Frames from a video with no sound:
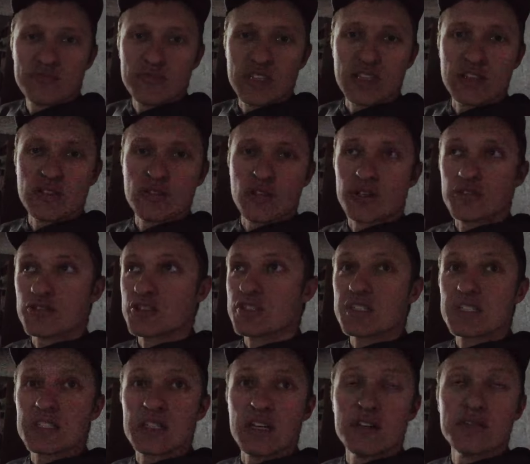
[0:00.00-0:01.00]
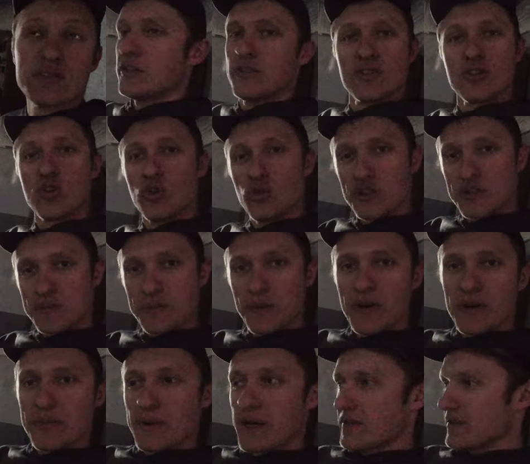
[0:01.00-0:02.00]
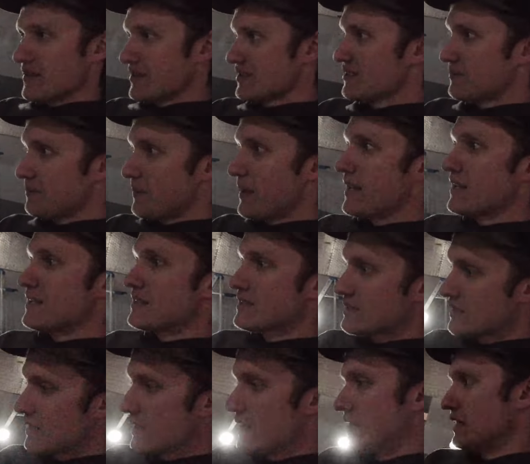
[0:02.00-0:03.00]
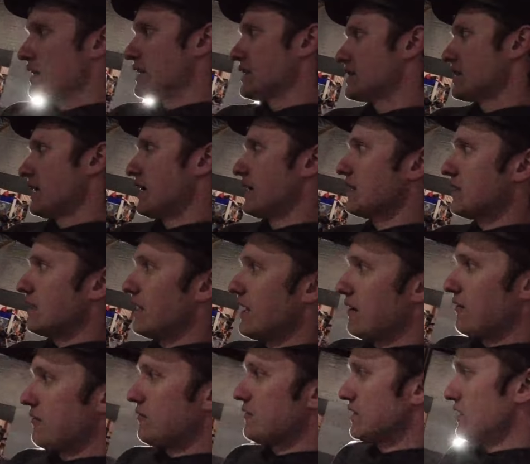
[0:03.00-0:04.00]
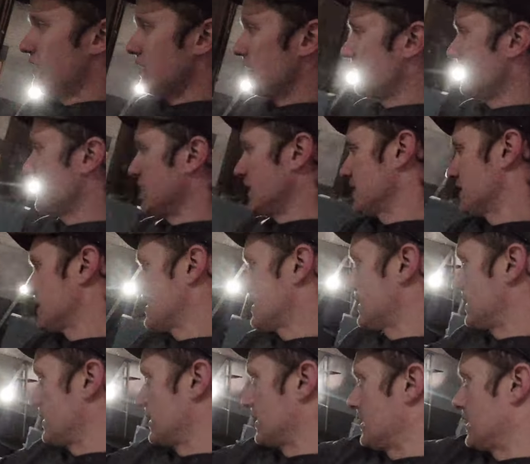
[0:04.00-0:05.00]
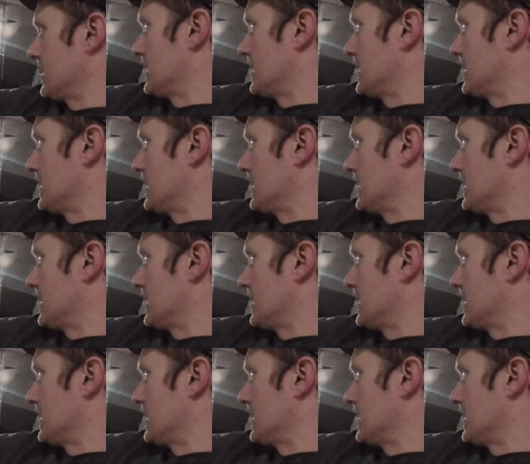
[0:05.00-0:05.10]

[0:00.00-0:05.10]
eating lunch and stuff. The coolest part about this space is that I left this